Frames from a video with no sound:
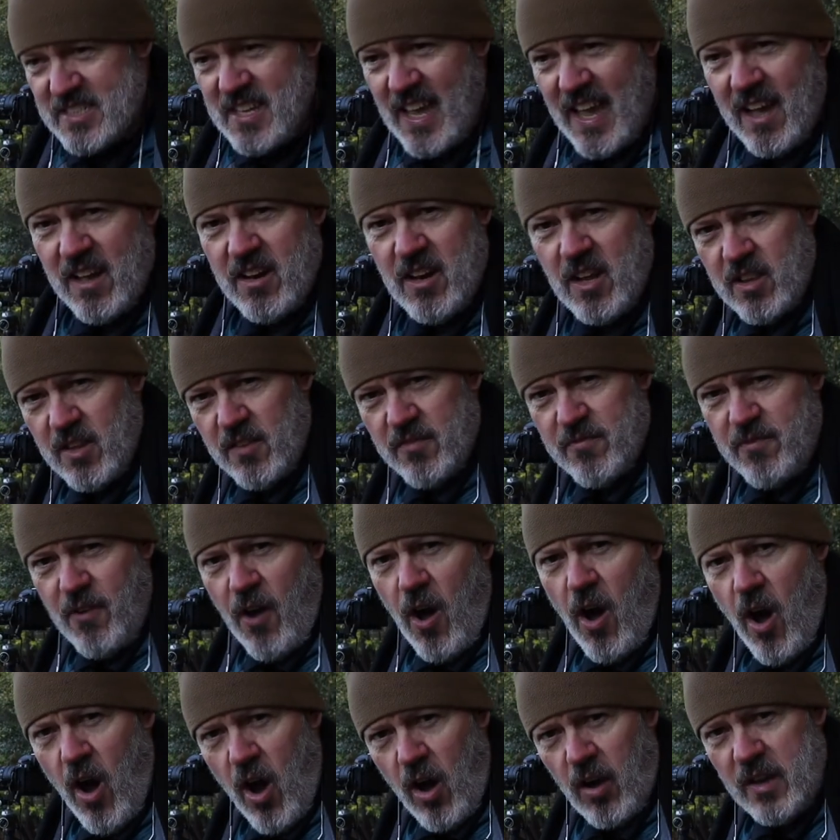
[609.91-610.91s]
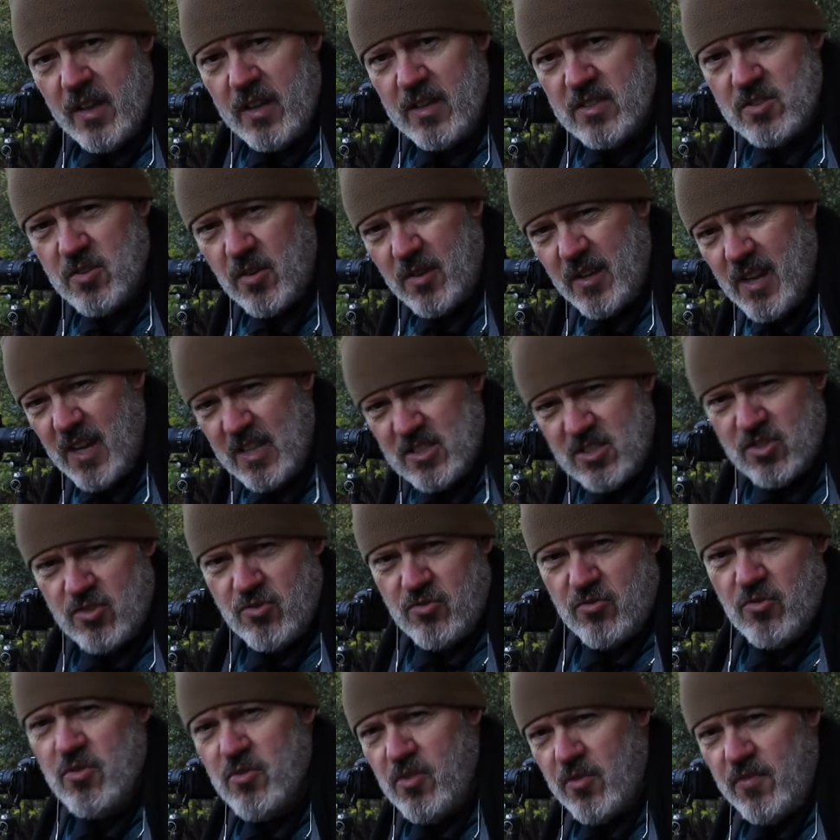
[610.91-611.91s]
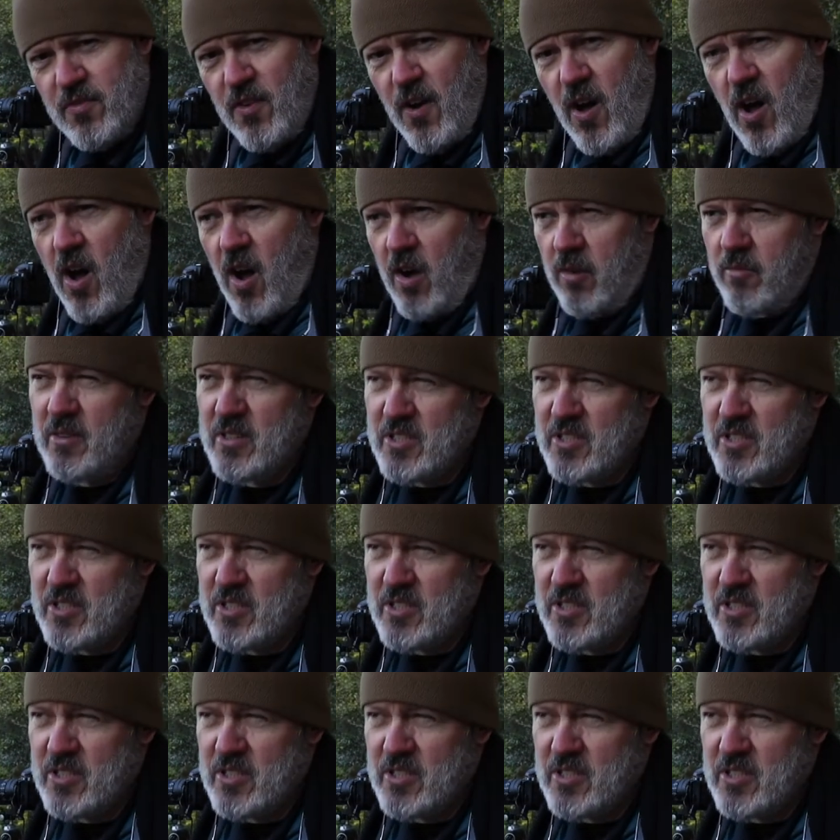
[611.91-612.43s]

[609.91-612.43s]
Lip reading: down on the fog, so it cuts through the fog,